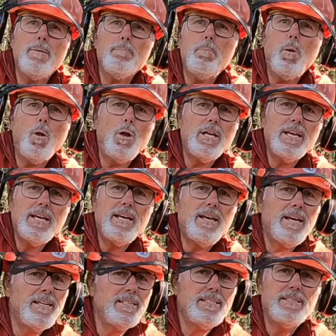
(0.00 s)
and pulling
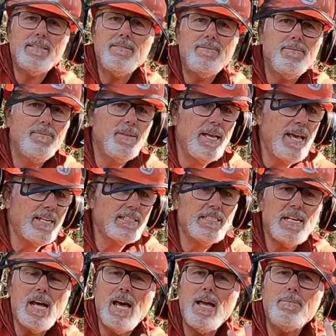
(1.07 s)
it
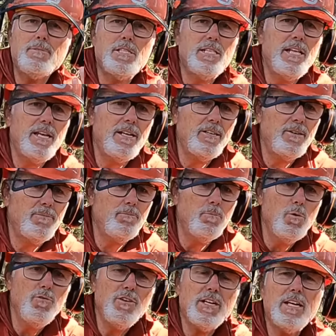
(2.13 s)
X times, and then
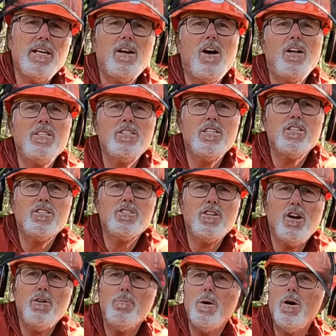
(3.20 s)
moving it on to the
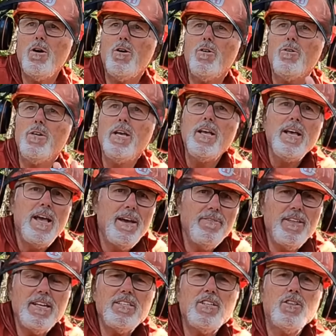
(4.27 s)
start mode
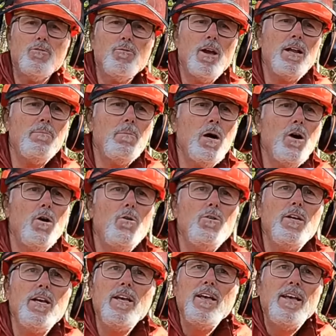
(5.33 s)
and then to the run
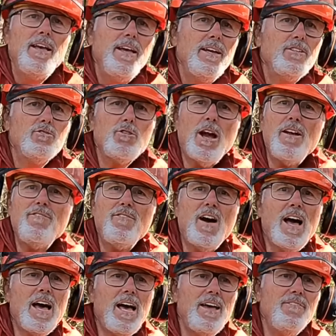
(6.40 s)
mode, and try
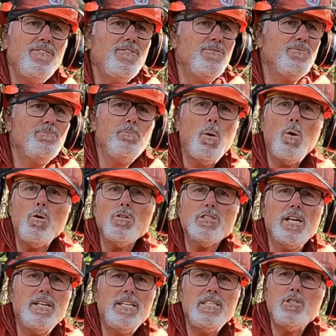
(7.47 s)
5
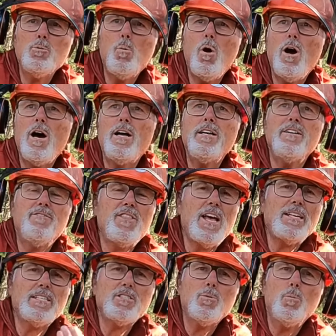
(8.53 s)
pulls on each one. If
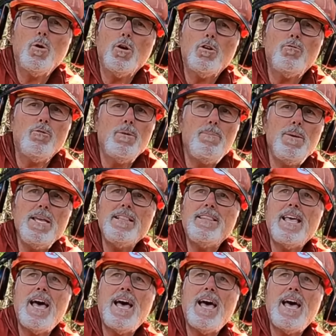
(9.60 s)
that doesn't work, repeat